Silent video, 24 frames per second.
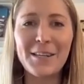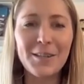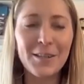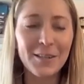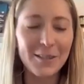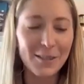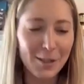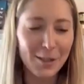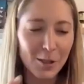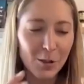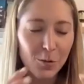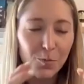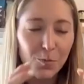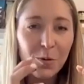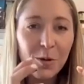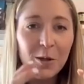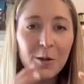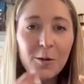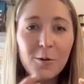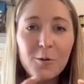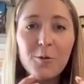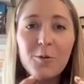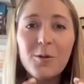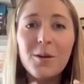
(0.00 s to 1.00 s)
And it's this
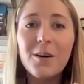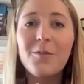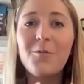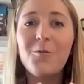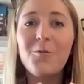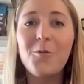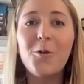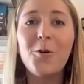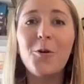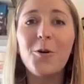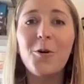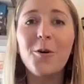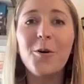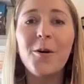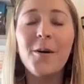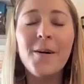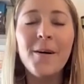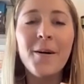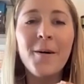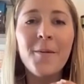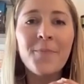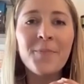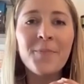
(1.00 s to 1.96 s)
beautiful